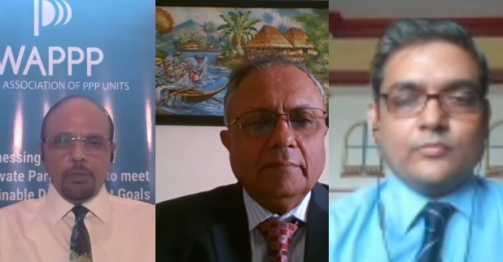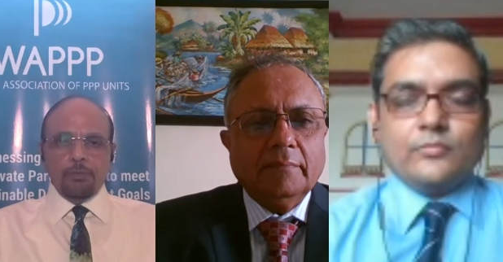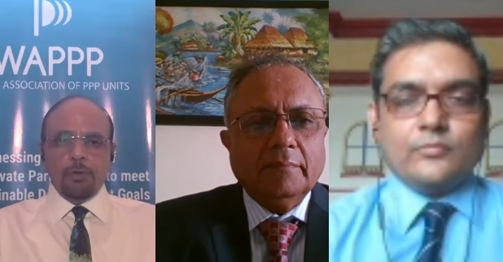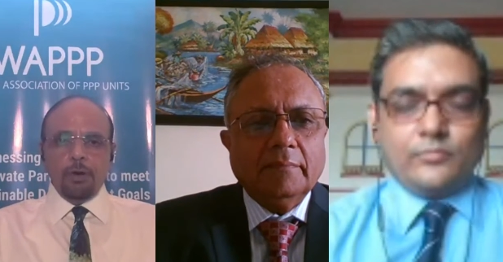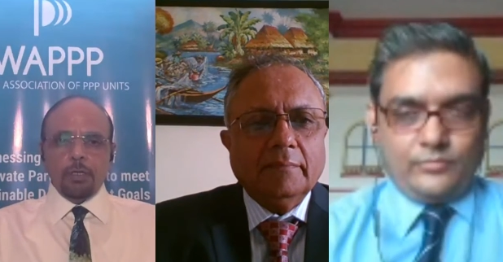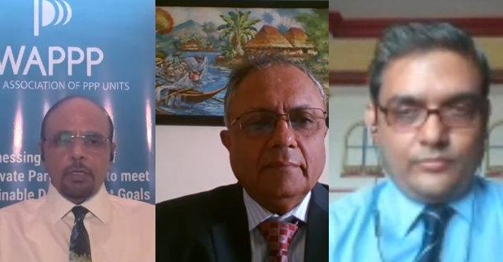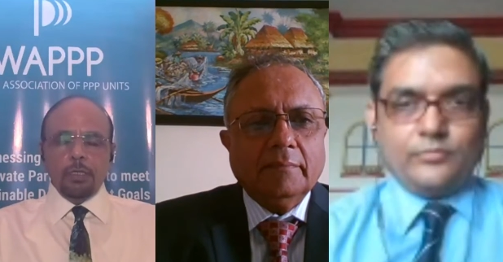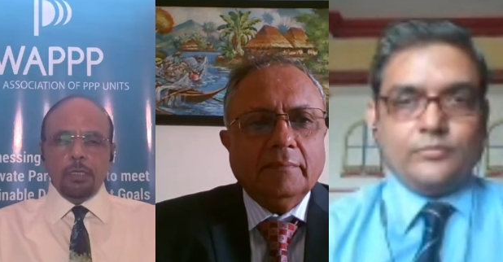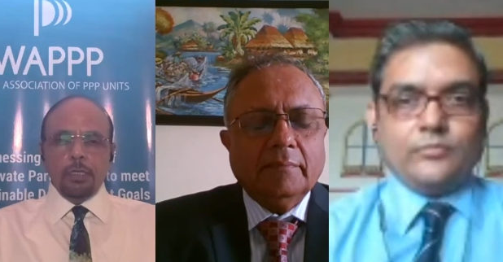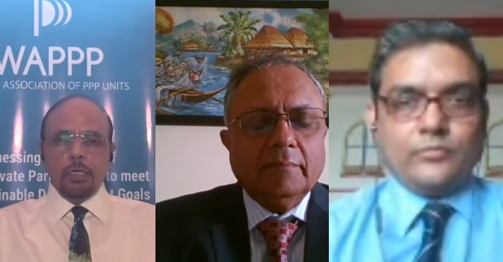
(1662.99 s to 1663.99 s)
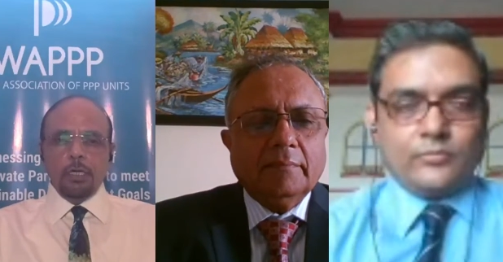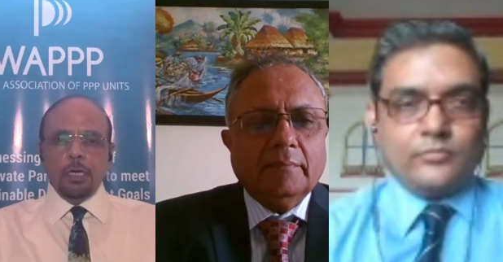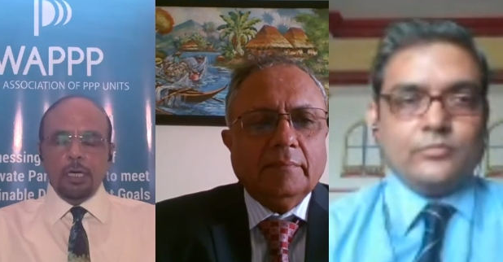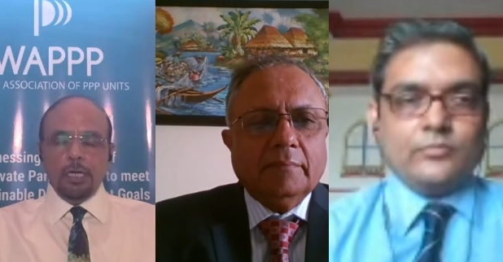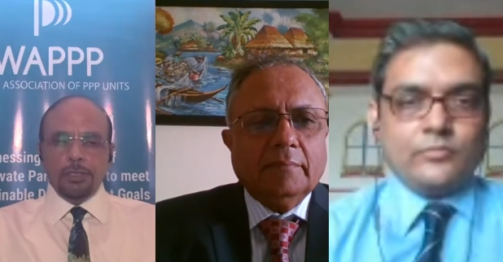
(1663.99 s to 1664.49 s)
Speaker 1: for uh,
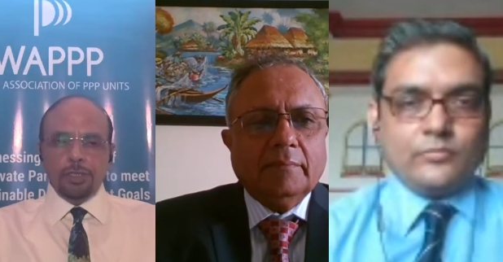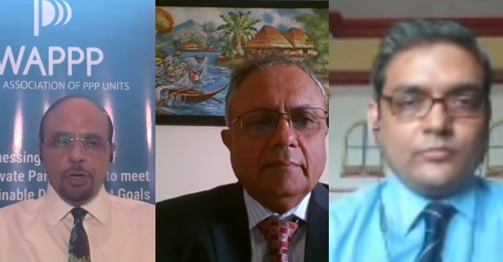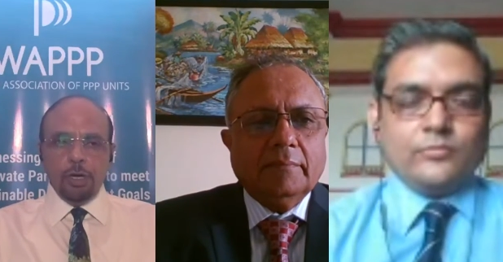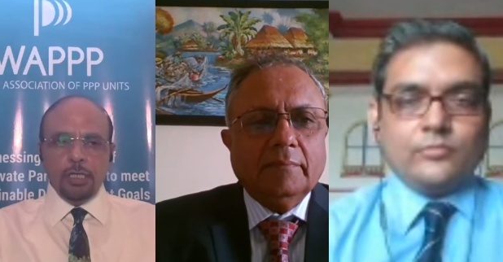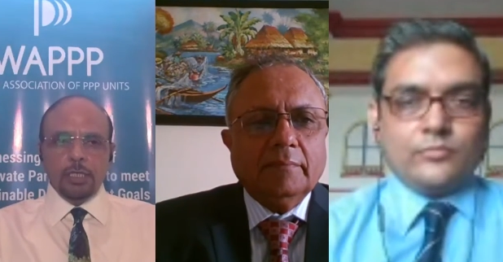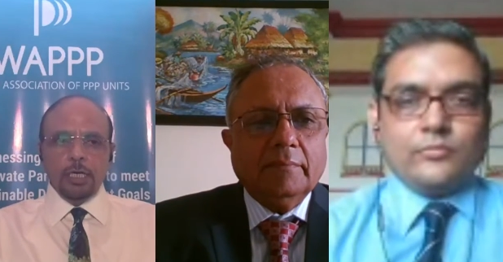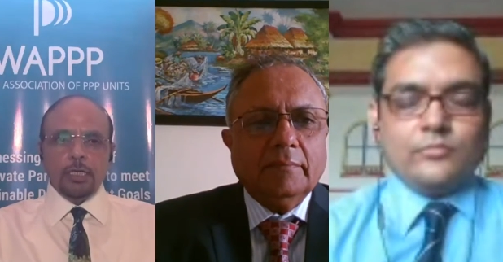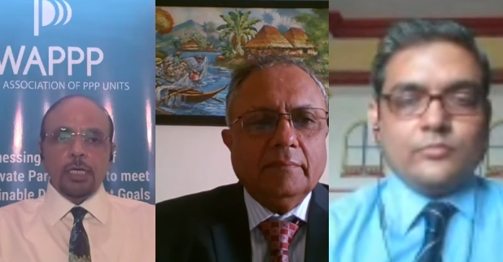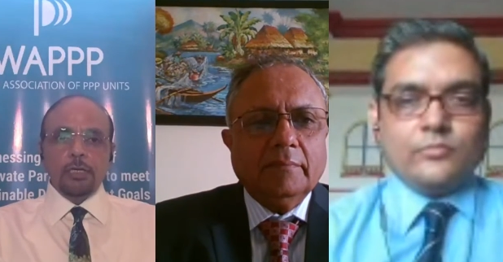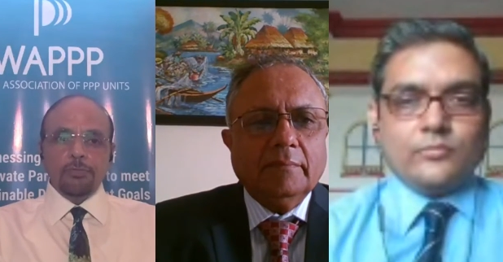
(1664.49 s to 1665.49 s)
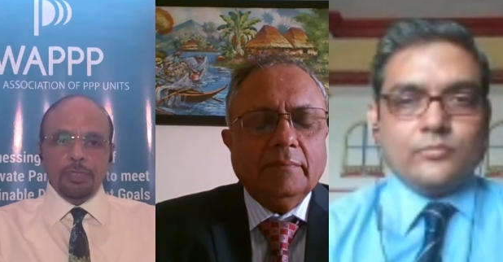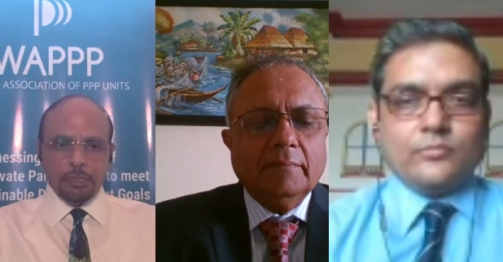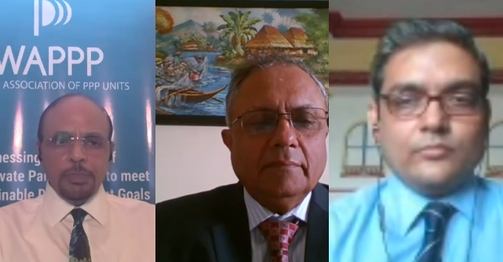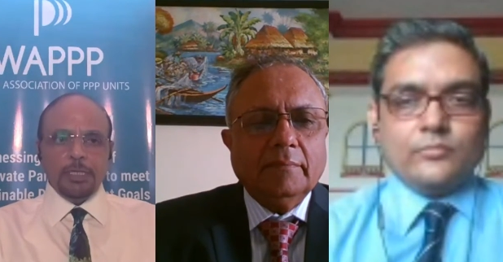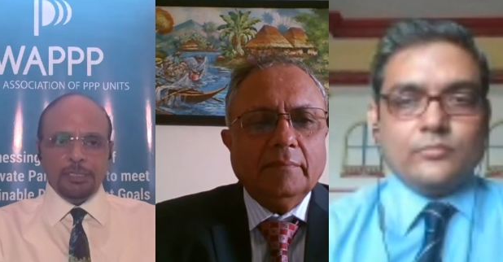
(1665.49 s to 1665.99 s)
ensuring their
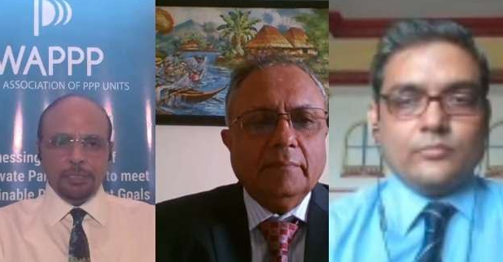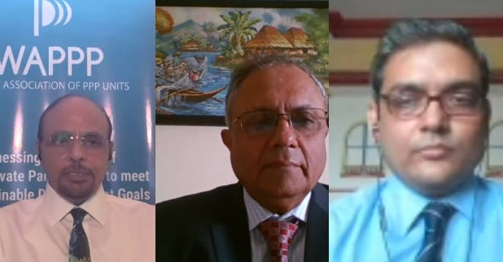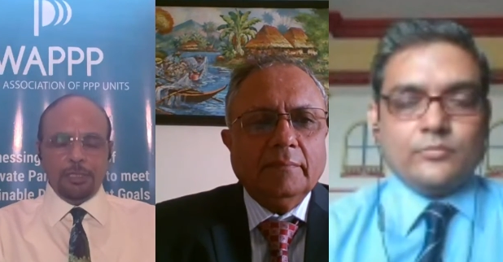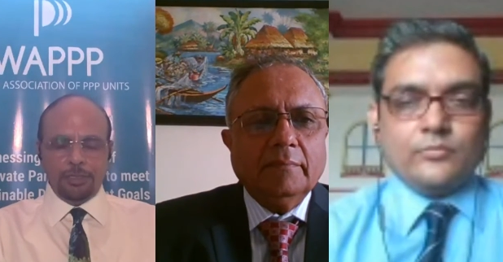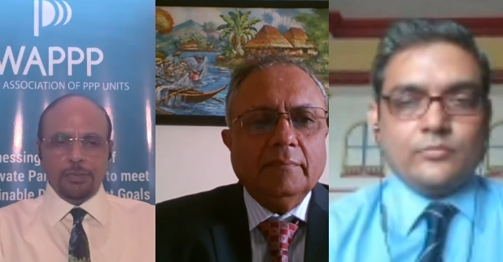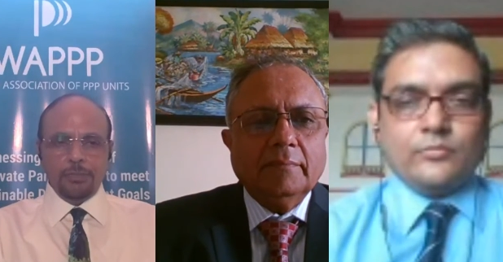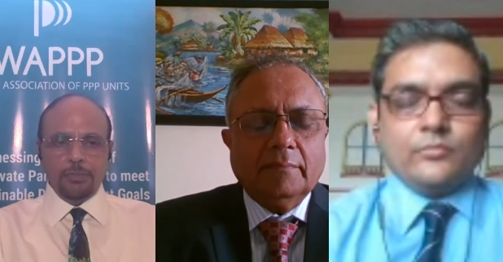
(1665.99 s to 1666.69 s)
investment as such,